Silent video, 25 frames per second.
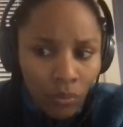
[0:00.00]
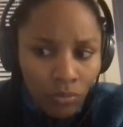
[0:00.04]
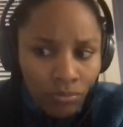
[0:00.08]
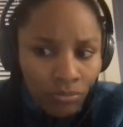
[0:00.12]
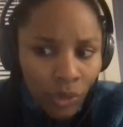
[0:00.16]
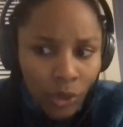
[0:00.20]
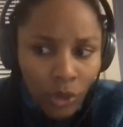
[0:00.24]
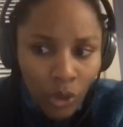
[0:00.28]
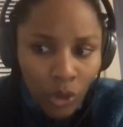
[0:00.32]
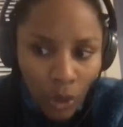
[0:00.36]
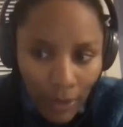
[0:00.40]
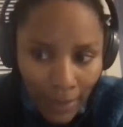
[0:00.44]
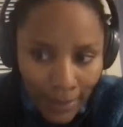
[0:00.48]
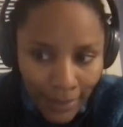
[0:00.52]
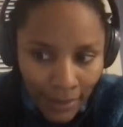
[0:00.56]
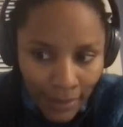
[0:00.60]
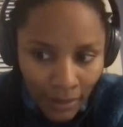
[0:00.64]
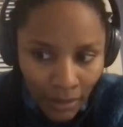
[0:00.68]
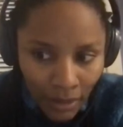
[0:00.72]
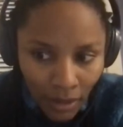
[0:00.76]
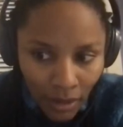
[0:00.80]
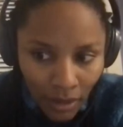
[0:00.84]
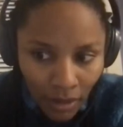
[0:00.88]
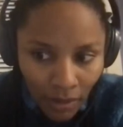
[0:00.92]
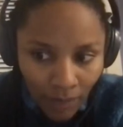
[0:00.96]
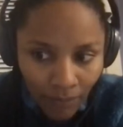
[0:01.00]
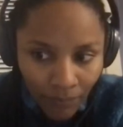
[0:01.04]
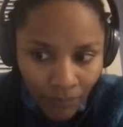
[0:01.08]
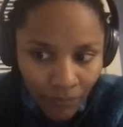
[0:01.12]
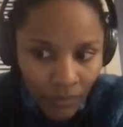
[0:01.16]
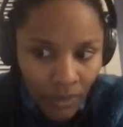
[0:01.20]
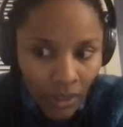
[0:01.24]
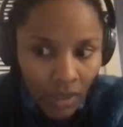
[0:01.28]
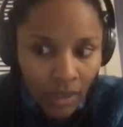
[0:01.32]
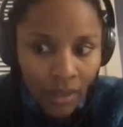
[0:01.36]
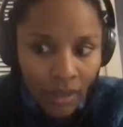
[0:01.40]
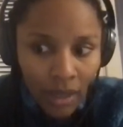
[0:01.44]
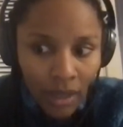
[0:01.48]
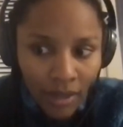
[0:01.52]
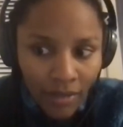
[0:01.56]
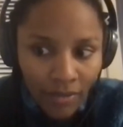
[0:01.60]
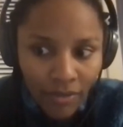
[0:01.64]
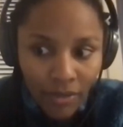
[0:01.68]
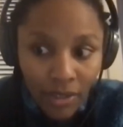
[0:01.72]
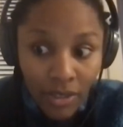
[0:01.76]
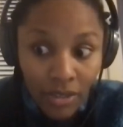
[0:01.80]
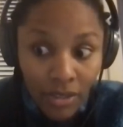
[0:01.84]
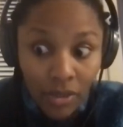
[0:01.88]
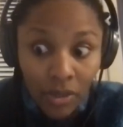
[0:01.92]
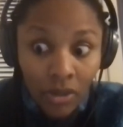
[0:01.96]
you know, like a lot
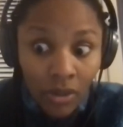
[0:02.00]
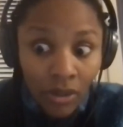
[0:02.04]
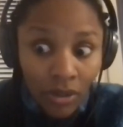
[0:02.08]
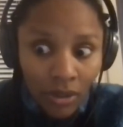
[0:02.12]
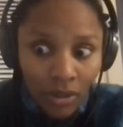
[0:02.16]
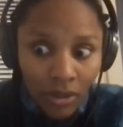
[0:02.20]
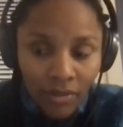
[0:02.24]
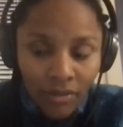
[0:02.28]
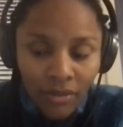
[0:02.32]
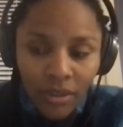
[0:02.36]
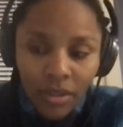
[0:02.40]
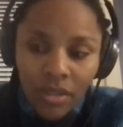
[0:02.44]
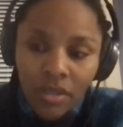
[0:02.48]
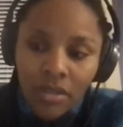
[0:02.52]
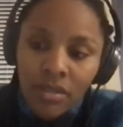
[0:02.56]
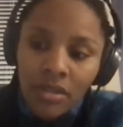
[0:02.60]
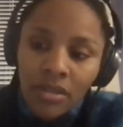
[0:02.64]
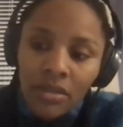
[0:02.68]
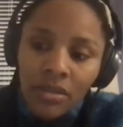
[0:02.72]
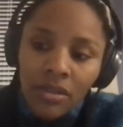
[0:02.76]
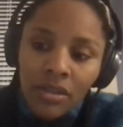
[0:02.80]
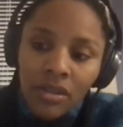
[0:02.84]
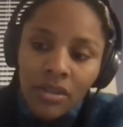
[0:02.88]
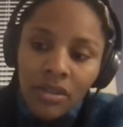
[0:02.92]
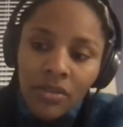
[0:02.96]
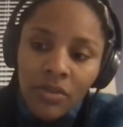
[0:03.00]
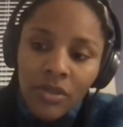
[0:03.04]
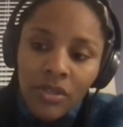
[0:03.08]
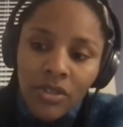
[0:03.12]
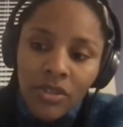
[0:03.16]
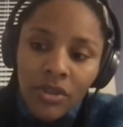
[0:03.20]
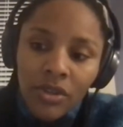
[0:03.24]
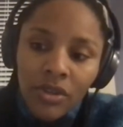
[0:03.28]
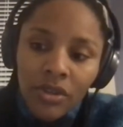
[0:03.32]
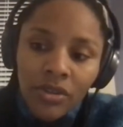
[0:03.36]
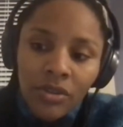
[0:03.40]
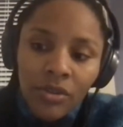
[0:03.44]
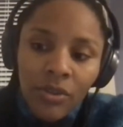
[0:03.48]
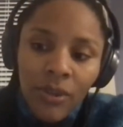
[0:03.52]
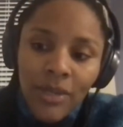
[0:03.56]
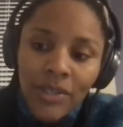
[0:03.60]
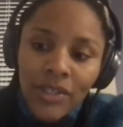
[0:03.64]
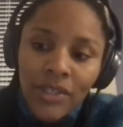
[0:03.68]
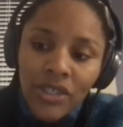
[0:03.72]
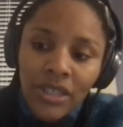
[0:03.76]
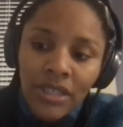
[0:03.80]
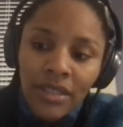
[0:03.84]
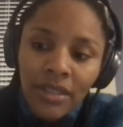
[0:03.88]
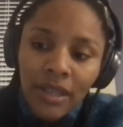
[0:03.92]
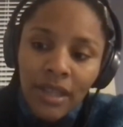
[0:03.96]
of us or all of us, with certain
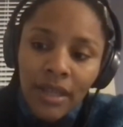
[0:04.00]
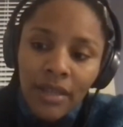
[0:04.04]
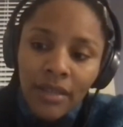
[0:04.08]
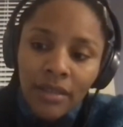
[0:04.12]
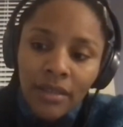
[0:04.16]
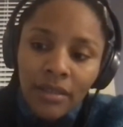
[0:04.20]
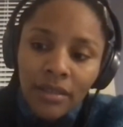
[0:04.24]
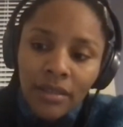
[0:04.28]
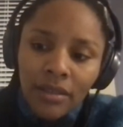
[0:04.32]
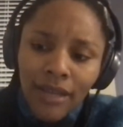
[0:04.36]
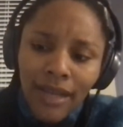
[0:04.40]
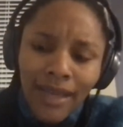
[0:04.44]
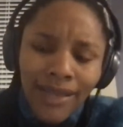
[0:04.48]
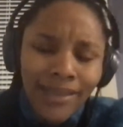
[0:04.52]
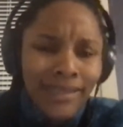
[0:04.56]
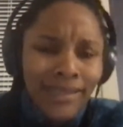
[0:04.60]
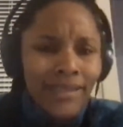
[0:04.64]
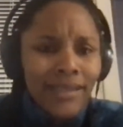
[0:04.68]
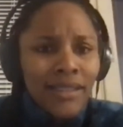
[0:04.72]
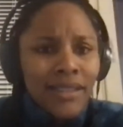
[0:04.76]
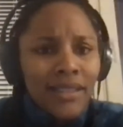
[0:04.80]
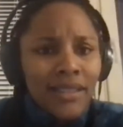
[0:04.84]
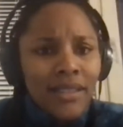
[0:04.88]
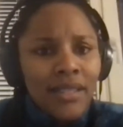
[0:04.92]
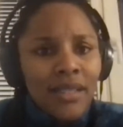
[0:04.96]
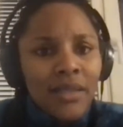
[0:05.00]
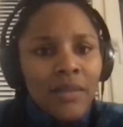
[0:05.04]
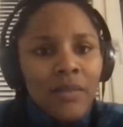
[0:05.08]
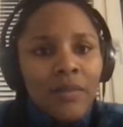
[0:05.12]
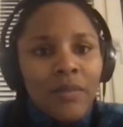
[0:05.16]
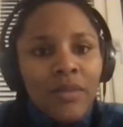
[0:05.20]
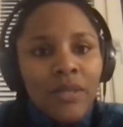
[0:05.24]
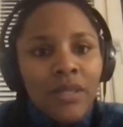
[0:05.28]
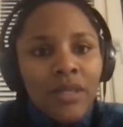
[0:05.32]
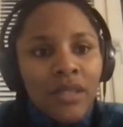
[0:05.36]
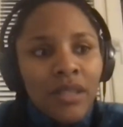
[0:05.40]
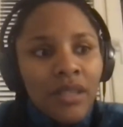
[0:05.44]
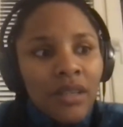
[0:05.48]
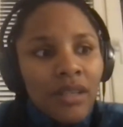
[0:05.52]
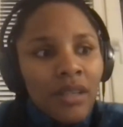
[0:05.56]
question that seems